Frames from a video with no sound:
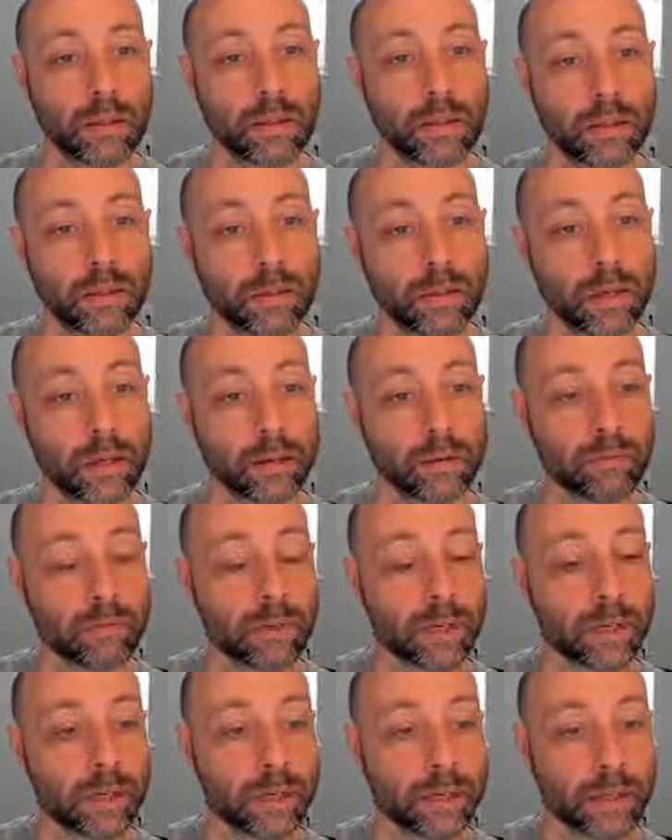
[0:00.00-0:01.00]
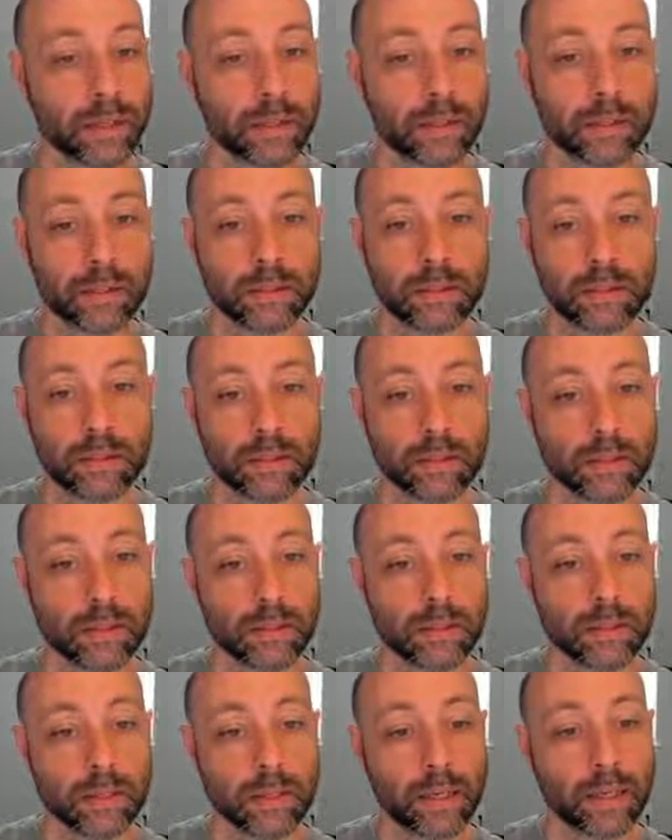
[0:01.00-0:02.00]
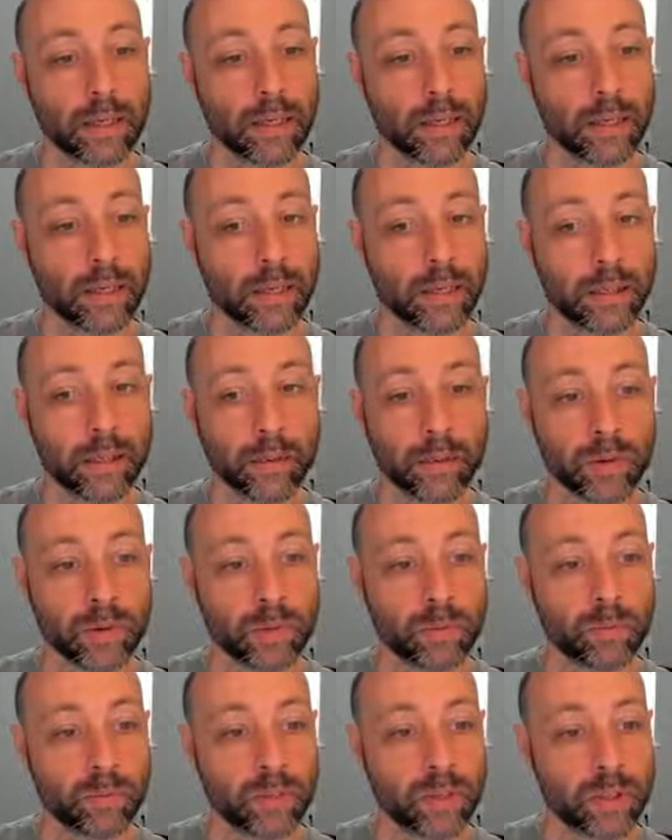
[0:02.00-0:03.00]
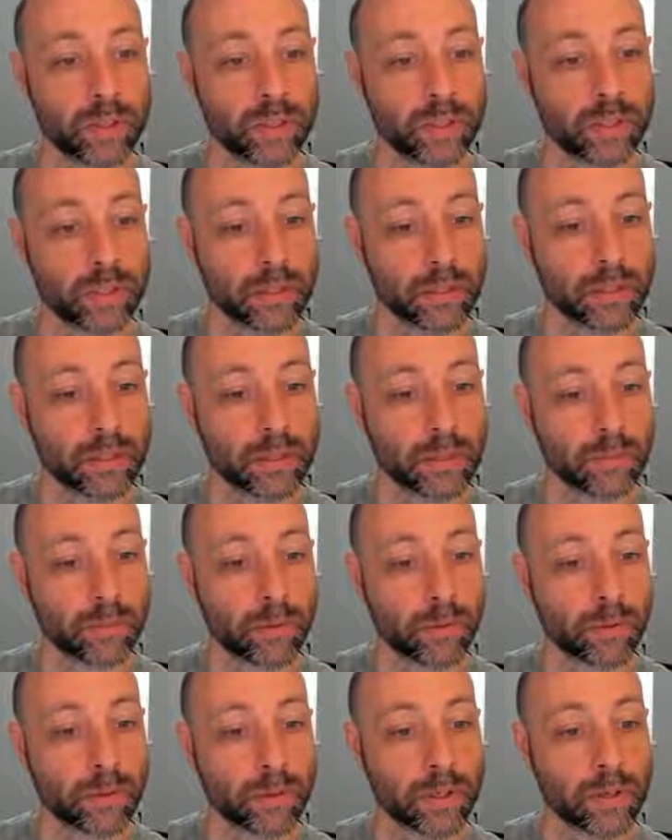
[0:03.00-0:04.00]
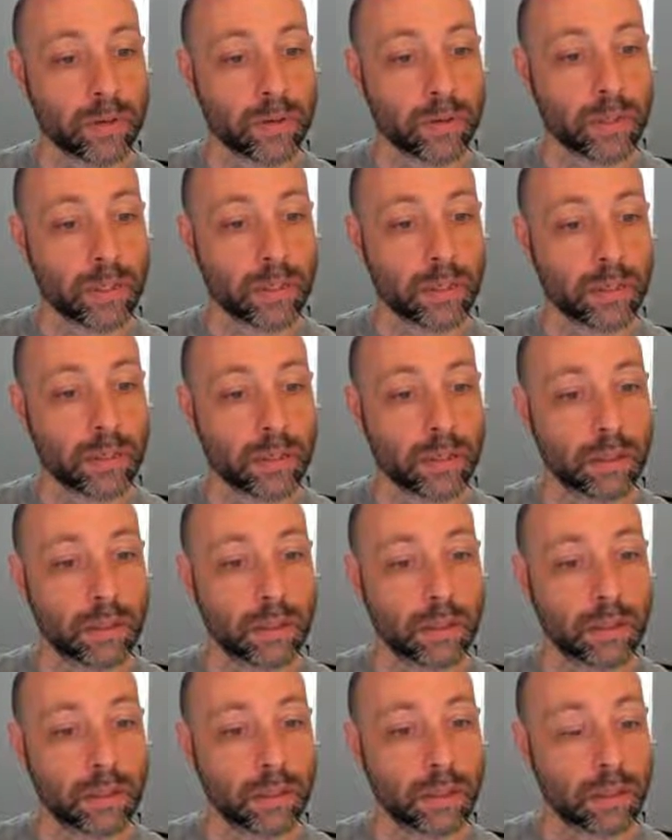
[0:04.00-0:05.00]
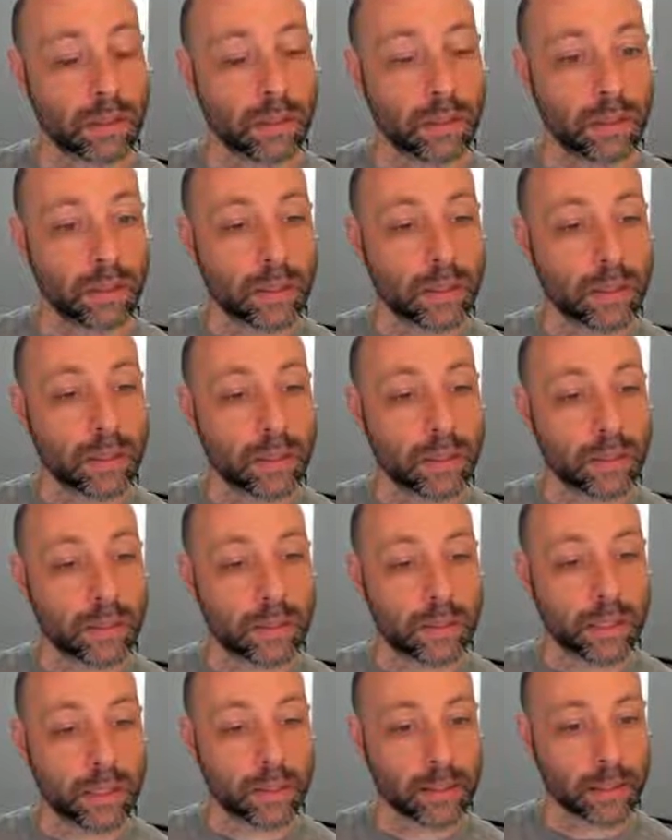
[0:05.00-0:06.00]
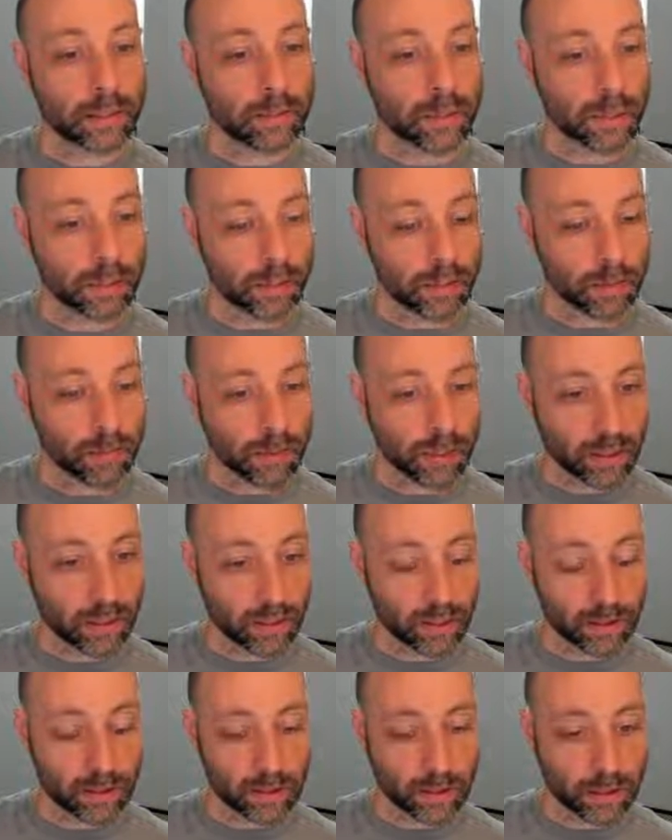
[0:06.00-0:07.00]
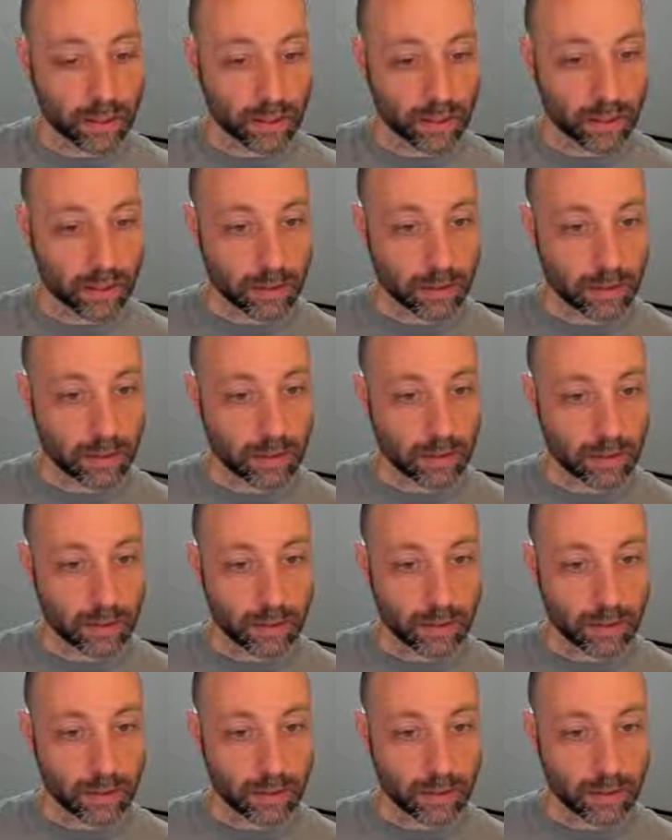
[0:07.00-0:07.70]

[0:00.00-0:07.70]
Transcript: Okay, very nice. And there were some functions that we were using, and sadly I'm not getting my code lens